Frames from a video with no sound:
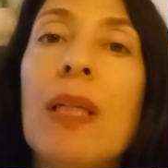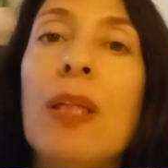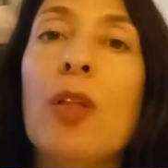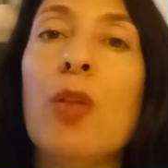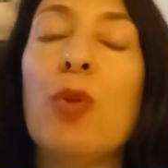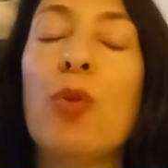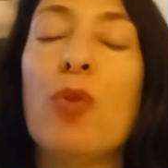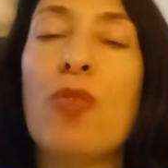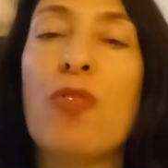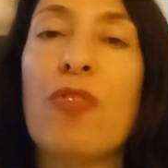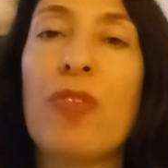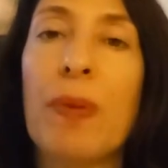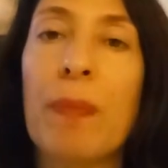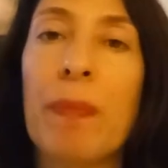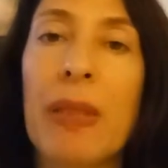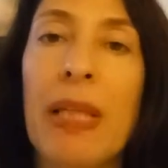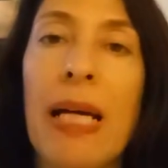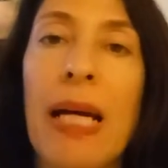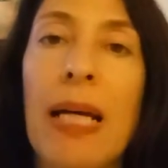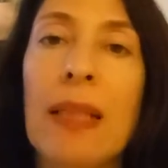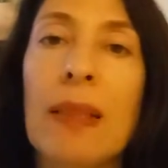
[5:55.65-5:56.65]
you from
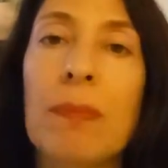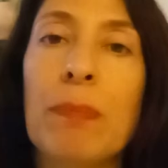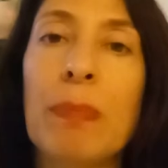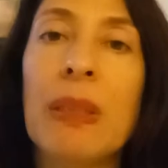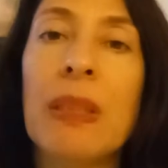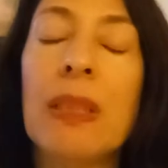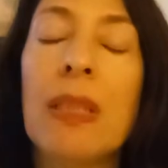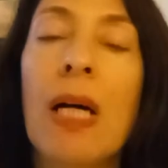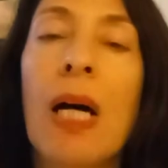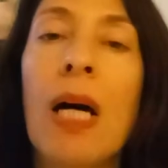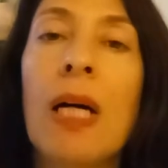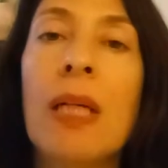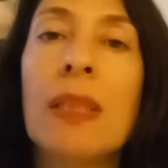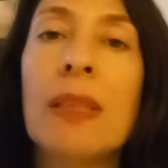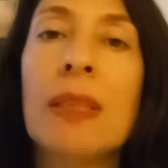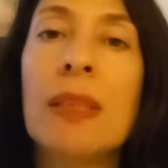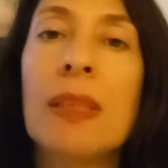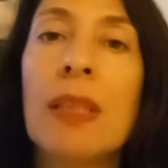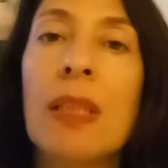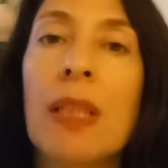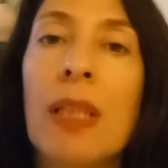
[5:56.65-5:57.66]
that,
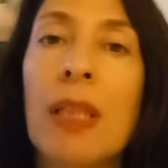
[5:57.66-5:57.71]
because